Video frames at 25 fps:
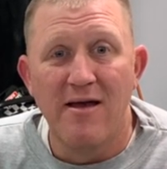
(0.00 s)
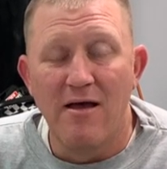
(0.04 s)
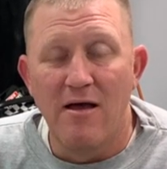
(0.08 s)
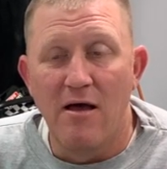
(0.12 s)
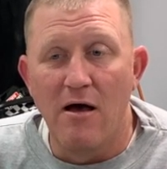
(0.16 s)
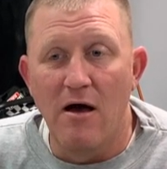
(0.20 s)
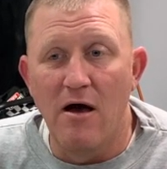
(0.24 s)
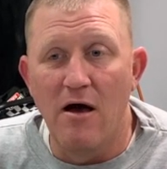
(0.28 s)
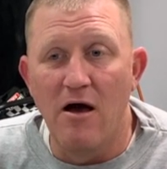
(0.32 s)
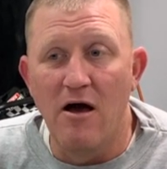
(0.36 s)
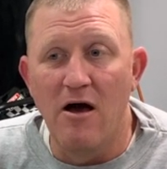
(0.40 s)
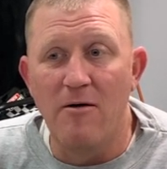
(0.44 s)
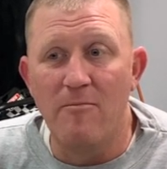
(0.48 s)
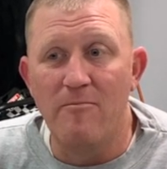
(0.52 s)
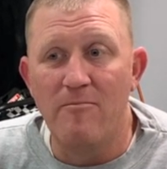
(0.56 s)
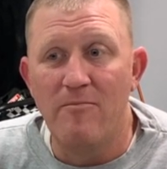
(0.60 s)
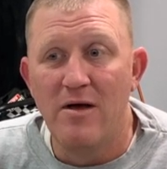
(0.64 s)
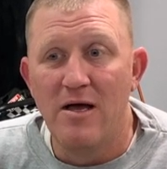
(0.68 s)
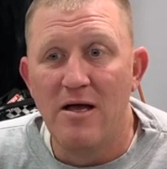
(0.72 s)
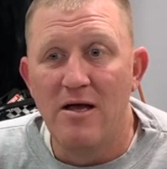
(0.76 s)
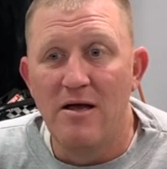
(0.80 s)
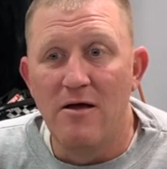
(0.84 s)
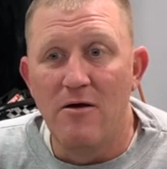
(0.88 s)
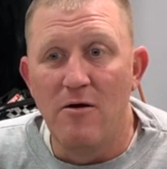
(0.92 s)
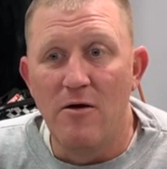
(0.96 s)

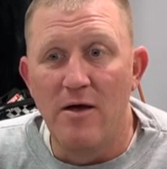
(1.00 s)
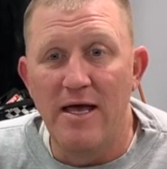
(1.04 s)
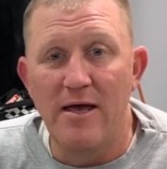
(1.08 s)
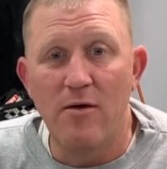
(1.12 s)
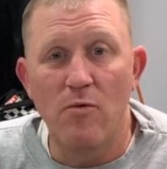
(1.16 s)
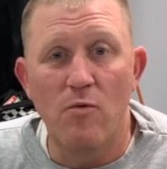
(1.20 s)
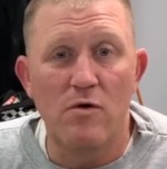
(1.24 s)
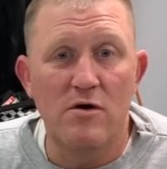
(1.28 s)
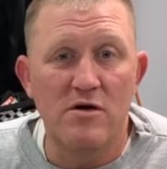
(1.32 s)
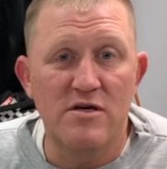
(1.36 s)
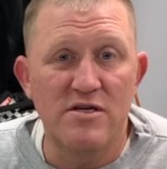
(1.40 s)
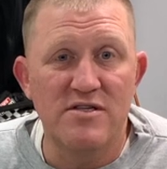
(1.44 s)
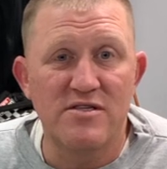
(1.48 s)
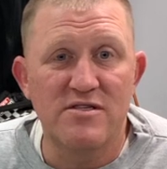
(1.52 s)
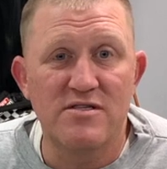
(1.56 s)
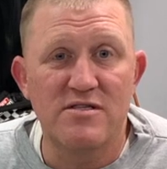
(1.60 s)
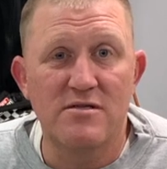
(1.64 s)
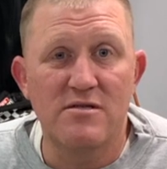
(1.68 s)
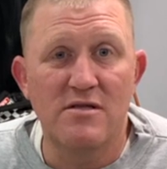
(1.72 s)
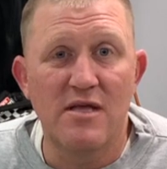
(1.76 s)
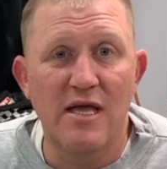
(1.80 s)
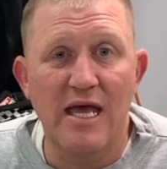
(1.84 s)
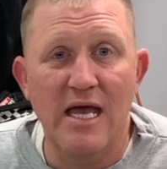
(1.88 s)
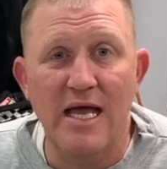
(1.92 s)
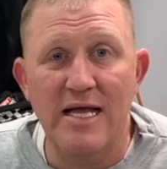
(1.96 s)

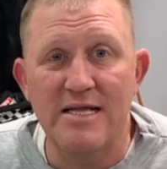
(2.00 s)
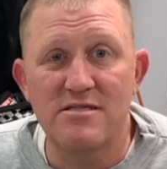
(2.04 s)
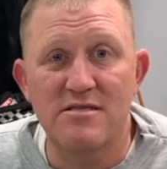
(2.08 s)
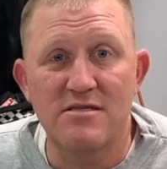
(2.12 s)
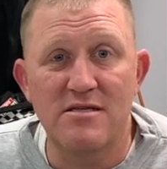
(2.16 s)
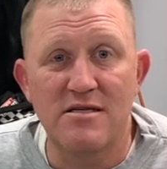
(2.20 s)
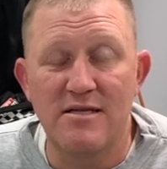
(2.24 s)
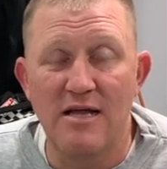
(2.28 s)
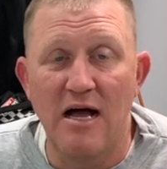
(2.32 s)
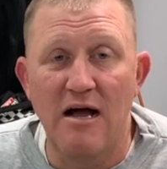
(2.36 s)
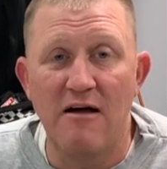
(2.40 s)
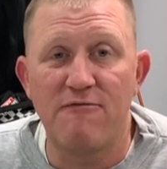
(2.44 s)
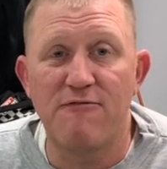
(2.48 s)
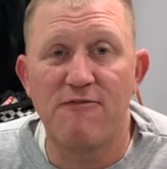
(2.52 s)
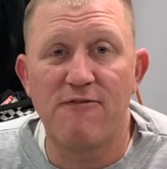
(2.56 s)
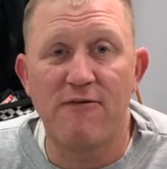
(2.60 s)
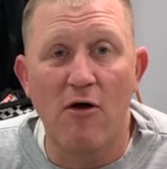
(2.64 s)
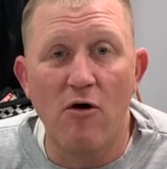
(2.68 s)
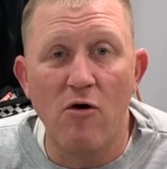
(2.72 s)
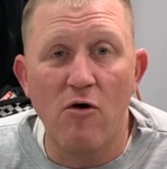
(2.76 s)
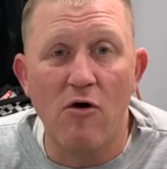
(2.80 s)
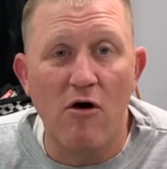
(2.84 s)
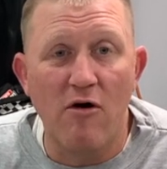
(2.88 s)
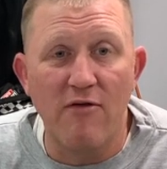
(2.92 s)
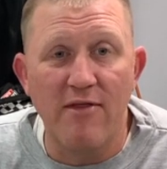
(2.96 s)
the heads did not
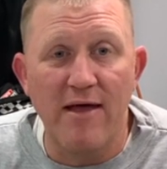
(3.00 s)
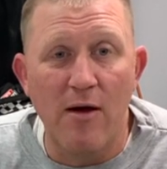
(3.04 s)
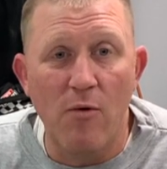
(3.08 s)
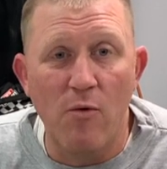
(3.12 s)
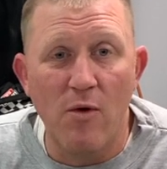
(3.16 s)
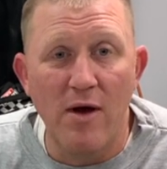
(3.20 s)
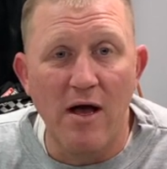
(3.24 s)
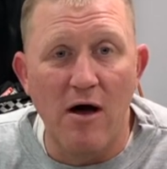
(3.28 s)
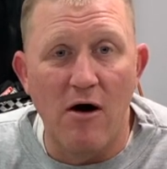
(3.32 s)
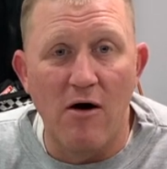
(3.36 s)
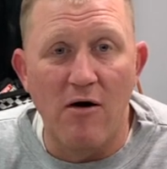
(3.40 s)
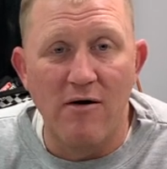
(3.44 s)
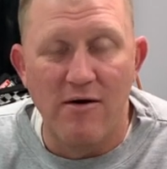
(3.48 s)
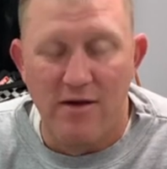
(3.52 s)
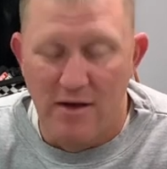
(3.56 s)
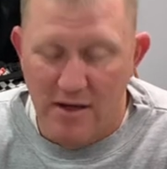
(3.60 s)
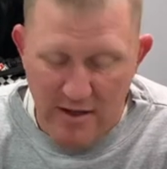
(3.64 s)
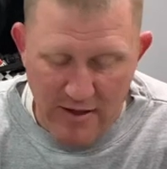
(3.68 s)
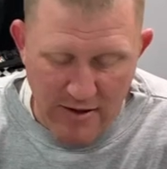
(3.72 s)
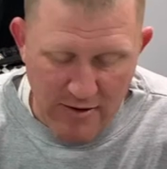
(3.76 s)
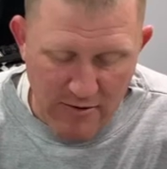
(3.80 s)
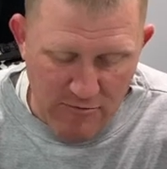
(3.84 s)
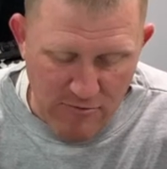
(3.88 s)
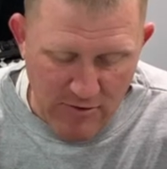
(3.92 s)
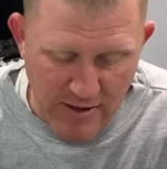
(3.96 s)
flow all that well,
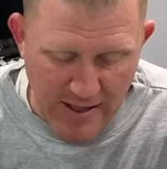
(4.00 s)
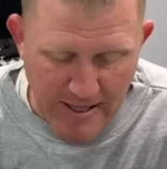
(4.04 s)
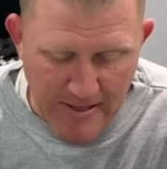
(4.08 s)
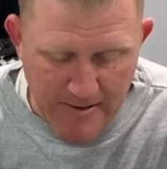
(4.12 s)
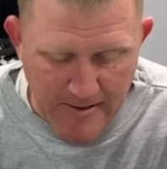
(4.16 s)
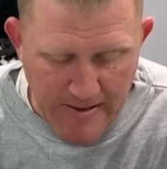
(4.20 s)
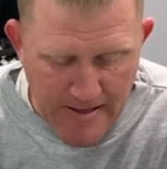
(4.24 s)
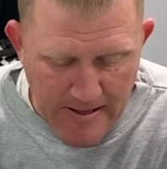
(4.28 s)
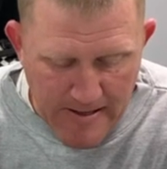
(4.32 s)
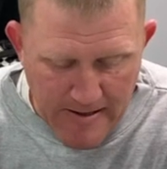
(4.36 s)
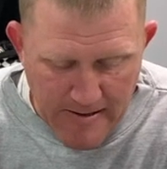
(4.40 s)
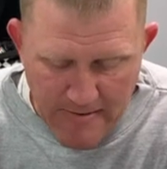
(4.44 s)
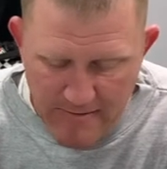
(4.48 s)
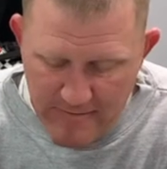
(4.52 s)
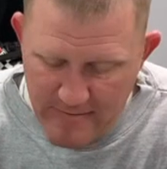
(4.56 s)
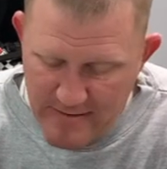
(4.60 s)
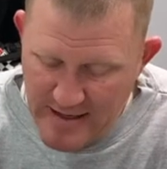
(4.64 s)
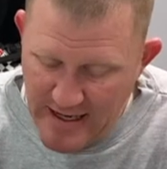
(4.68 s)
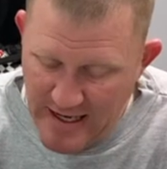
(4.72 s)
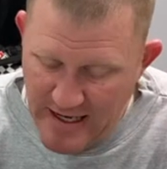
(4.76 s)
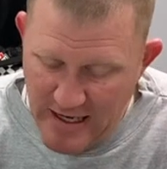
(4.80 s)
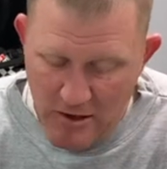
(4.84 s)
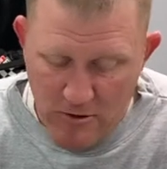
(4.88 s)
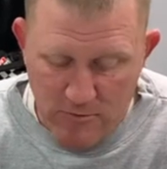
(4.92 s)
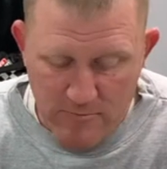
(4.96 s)
right?
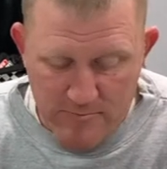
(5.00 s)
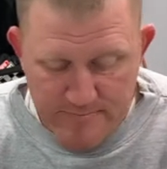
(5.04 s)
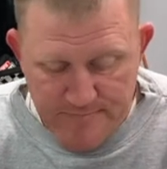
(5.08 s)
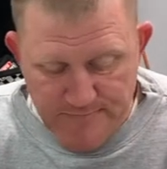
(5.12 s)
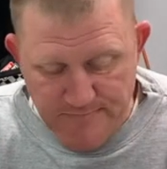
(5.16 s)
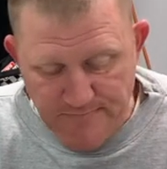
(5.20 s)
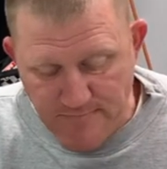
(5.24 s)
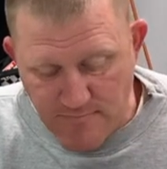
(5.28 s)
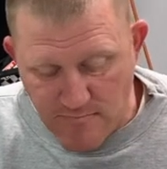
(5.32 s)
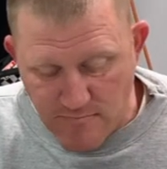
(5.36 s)
Now,